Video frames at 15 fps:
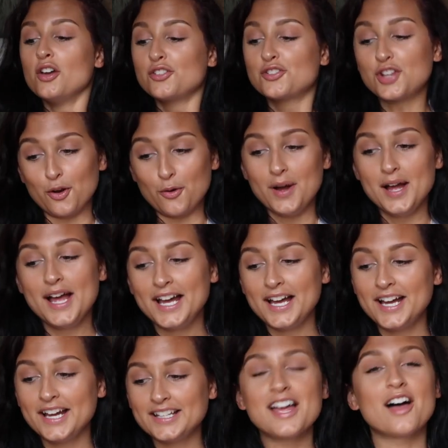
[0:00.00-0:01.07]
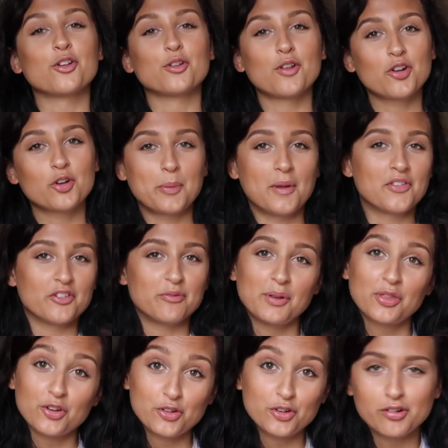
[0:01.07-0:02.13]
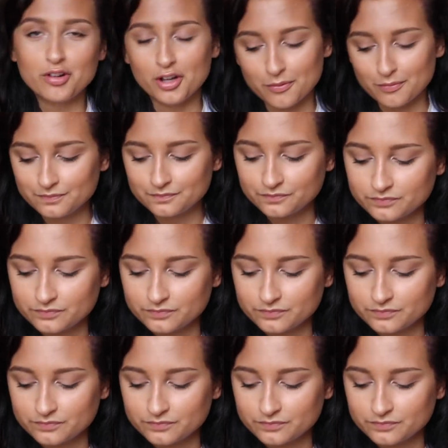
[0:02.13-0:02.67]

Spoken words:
So yeah, they're a little expensive, but they're still good.